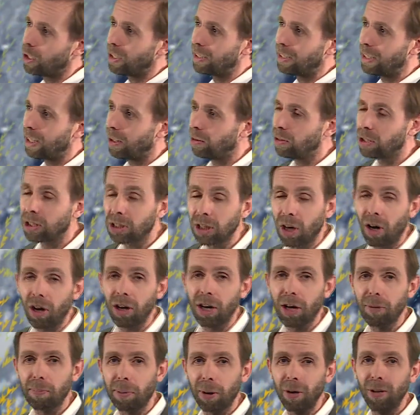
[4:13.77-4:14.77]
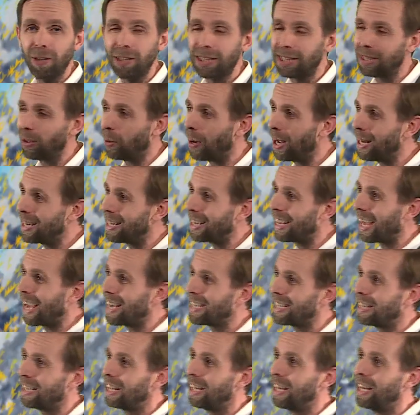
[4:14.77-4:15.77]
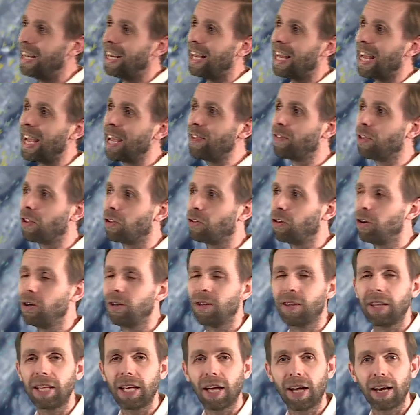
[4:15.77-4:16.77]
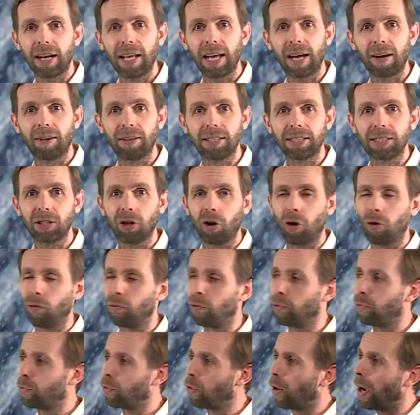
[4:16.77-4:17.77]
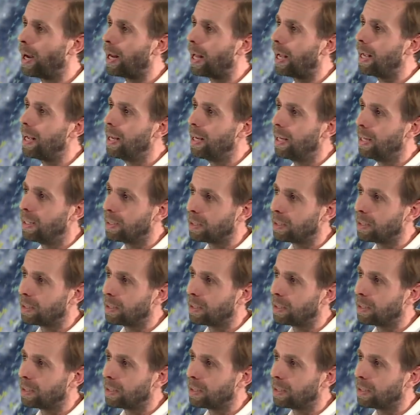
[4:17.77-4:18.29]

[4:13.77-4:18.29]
You can see those darker blues still indicating even through into the early hours of Friday,